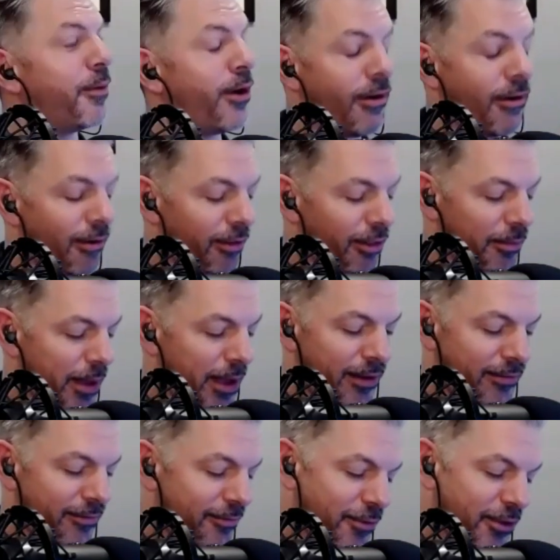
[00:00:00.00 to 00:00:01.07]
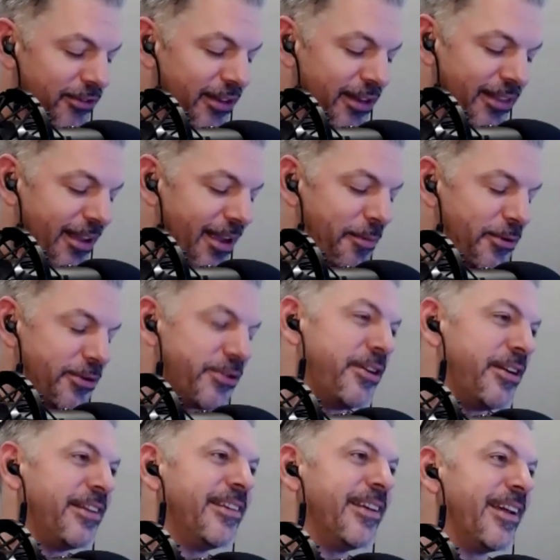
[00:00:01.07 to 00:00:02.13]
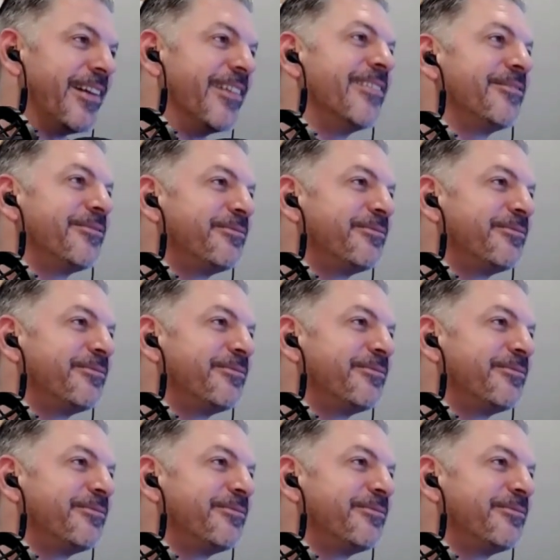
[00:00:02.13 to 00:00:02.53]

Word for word: very all about it once I get the opportunity. Yeah,